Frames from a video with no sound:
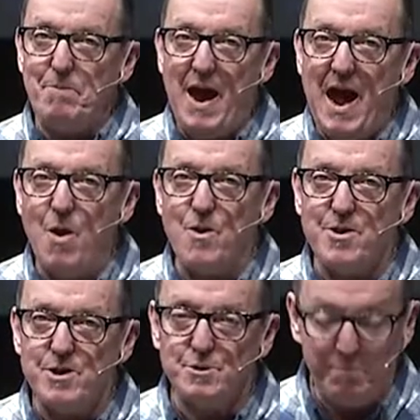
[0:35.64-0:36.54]
power.
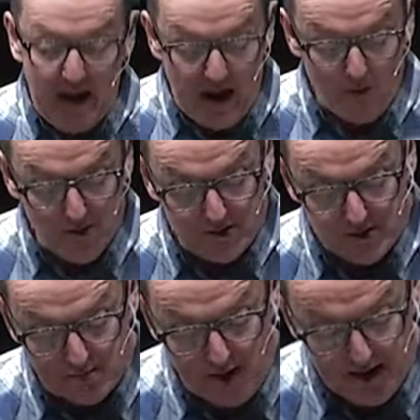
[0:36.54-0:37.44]
There's power in the
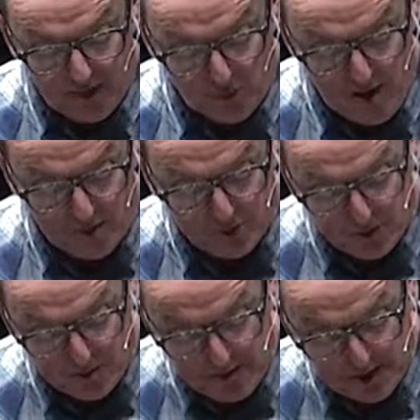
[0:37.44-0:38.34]
demonic realm,
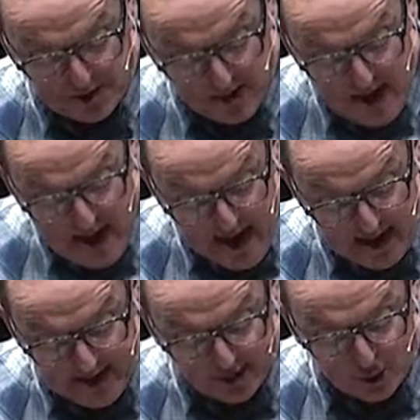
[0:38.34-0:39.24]
dunamis, and
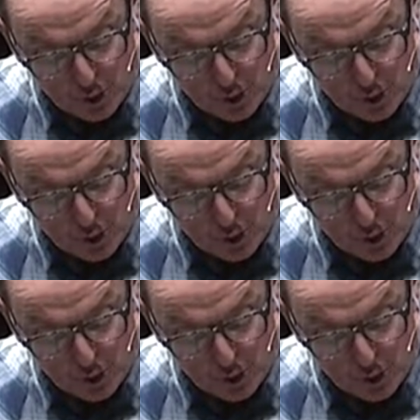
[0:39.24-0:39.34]
against the